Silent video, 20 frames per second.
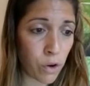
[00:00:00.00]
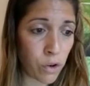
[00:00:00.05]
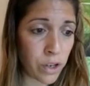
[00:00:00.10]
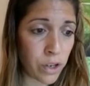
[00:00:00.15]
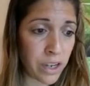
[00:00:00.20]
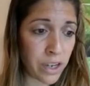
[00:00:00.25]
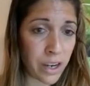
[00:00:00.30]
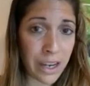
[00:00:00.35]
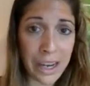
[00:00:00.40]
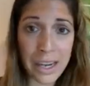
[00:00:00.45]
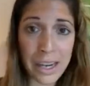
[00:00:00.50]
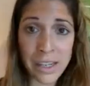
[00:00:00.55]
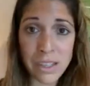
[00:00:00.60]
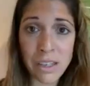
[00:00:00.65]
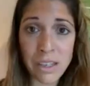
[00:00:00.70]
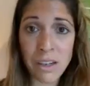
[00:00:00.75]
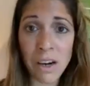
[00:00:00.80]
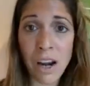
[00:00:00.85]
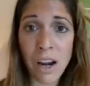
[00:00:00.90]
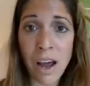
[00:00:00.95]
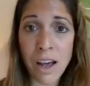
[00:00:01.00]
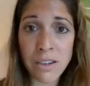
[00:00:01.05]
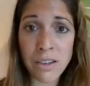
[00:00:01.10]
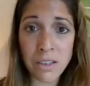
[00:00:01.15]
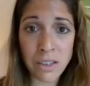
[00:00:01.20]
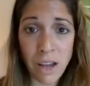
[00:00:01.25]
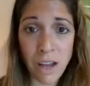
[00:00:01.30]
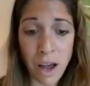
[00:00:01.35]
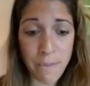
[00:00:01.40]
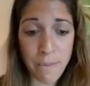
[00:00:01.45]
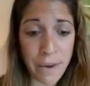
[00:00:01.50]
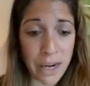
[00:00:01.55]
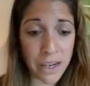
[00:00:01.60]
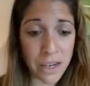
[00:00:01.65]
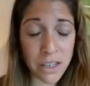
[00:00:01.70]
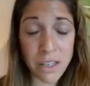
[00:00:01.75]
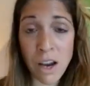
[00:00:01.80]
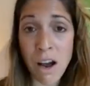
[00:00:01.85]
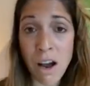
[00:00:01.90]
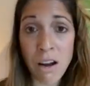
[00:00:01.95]
and your kids come in and
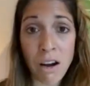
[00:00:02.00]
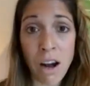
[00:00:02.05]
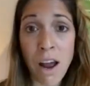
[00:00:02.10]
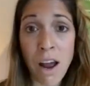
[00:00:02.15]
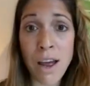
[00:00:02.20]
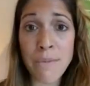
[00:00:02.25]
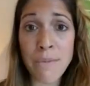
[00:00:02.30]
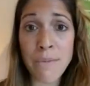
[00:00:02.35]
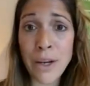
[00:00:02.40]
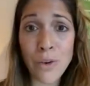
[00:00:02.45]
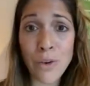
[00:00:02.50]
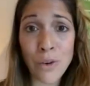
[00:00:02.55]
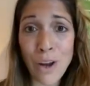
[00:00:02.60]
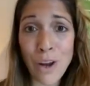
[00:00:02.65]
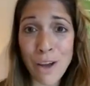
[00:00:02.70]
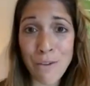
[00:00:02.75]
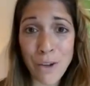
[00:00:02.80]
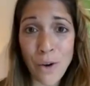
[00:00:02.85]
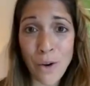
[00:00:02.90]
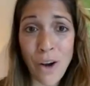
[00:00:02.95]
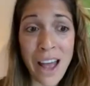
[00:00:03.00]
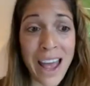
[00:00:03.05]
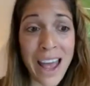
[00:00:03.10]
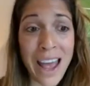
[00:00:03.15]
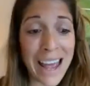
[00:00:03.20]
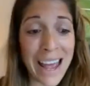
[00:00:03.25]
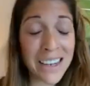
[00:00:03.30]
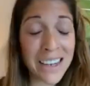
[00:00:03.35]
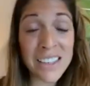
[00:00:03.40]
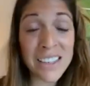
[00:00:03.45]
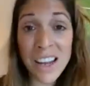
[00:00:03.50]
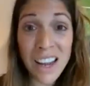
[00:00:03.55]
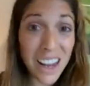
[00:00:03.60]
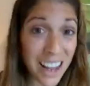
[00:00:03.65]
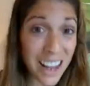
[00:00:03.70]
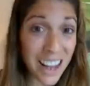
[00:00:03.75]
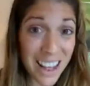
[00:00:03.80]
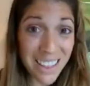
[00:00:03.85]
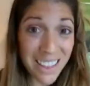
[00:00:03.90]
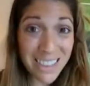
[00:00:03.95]
start climbing all over your heads.
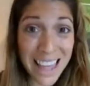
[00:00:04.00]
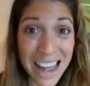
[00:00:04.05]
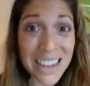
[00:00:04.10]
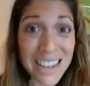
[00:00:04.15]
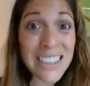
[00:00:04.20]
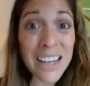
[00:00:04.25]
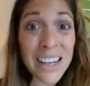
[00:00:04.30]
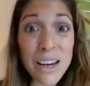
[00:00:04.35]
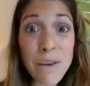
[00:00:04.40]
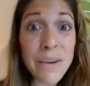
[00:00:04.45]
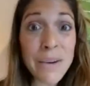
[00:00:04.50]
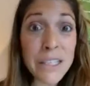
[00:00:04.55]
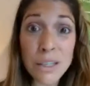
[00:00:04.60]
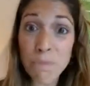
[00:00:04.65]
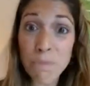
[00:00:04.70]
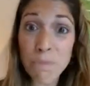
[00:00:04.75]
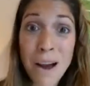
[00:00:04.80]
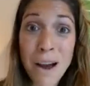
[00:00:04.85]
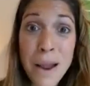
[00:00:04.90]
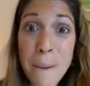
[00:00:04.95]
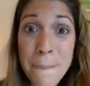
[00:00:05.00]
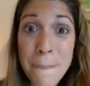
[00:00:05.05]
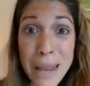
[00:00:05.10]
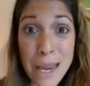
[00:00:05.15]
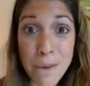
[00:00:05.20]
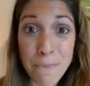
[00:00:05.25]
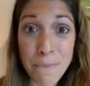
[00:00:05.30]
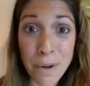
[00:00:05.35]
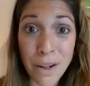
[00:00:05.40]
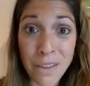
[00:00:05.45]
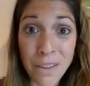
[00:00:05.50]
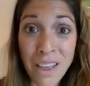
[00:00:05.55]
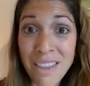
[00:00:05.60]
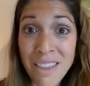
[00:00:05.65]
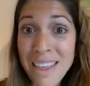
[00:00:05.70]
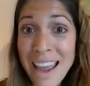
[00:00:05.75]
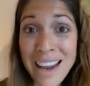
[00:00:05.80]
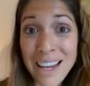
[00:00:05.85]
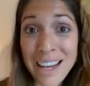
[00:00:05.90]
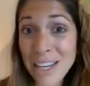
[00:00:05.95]
That's going to inspire people that
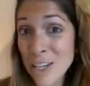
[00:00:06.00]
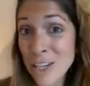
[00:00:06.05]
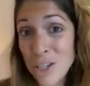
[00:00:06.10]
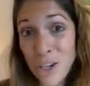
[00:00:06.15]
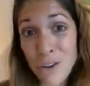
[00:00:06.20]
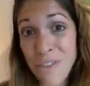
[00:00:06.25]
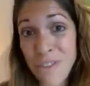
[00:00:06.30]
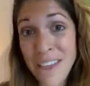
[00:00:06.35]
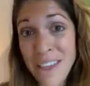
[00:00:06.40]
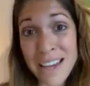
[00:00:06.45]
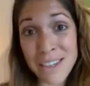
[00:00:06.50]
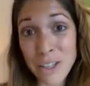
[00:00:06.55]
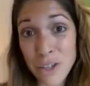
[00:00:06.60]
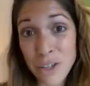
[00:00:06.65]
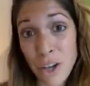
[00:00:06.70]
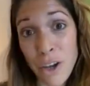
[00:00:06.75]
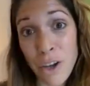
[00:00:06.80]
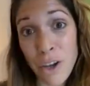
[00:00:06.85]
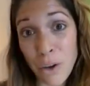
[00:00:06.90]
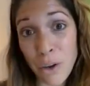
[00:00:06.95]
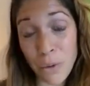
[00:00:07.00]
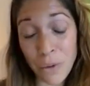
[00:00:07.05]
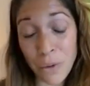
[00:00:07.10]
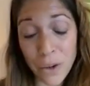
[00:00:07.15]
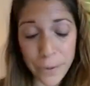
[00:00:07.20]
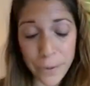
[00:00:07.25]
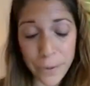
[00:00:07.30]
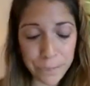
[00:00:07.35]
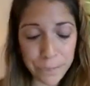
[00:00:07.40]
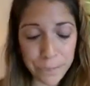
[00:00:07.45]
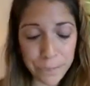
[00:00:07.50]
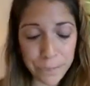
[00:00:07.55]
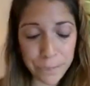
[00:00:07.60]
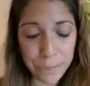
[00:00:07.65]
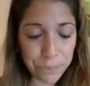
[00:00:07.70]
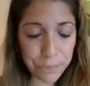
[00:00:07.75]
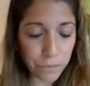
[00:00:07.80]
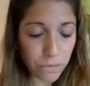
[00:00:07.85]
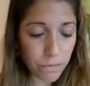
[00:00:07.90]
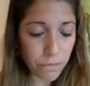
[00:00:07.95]
they can do this too.
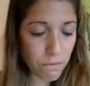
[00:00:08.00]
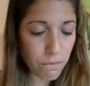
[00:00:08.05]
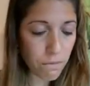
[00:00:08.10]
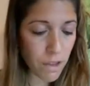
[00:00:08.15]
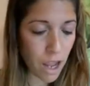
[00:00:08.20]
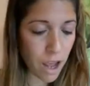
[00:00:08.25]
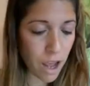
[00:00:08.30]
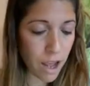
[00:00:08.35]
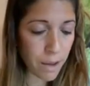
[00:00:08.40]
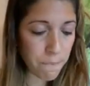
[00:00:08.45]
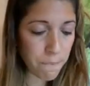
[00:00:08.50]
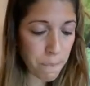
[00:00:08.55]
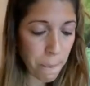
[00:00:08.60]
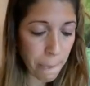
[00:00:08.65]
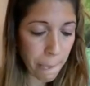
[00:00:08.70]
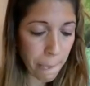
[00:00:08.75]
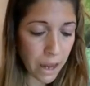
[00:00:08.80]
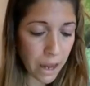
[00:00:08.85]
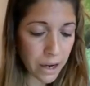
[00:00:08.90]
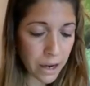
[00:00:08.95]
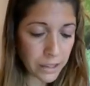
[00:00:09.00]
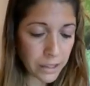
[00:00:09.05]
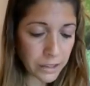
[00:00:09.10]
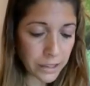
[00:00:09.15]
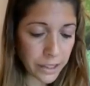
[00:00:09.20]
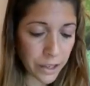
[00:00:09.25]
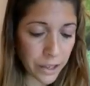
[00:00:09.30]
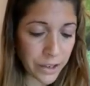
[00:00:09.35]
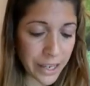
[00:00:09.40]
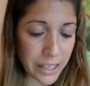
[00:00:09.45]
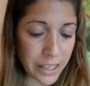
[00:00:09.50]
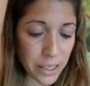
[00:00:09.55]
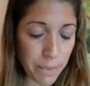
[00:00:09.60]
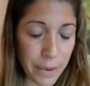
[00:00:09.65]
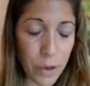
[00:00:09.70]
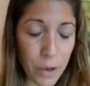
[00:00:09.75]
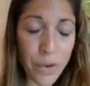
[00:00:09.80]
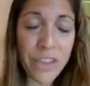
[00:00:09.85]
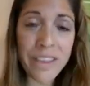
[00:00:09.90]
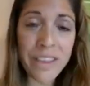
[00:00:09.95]
You need to be
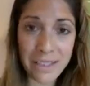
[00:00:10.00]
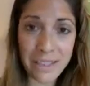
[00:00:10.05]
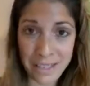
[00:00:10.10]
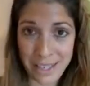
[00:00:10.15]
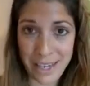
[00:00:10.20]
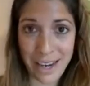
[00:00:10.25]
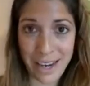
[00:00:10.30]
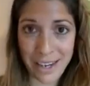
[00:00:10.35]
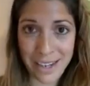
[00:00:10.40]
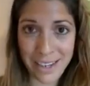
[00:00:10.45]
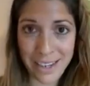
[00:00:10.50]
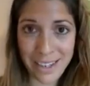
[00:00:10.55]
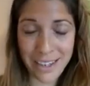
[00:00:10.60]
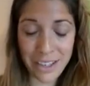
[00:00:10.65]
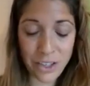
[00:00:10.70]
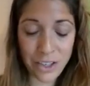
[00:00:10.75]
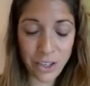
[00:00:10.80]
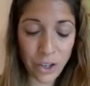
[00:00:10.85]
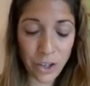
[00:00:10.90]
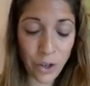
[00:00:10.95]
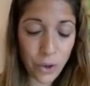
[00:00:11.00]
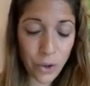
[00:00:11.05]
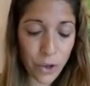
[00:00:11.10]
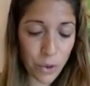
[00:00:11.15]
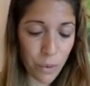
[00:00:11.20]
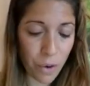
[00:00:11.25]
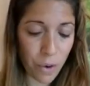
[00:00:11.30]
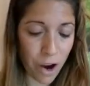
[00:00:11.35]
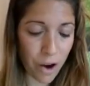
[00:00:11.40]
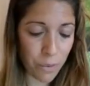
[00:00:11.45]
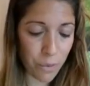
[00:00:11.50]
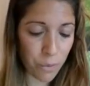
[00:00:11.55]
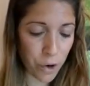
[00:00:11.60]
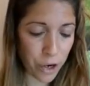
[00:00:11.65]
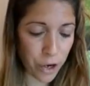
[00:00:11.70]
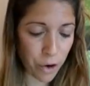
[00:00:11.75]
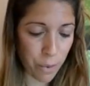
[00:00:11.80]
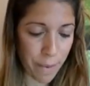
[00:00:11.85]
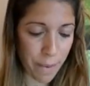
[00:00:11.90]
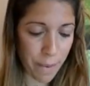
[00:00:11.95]
authentic to who you are and what
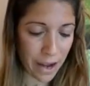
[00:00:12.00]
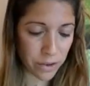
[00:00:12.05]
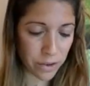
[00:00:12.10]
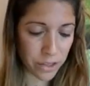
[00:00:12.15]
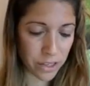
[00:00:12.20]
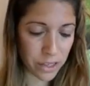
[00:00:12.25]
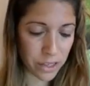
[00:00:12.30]
you're about.